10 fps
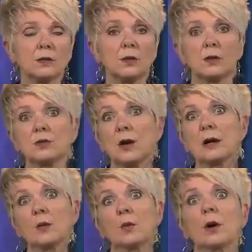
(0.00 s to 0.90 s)
So they're trying
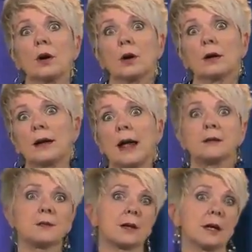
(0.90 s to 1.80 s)
to work and
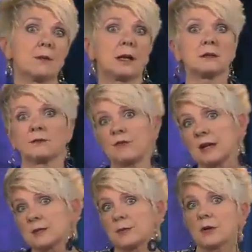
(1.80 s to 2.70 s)
answer emails and
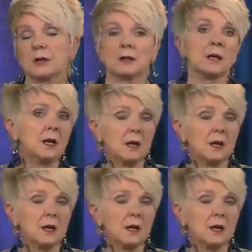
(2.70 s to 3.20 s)
Facebook and,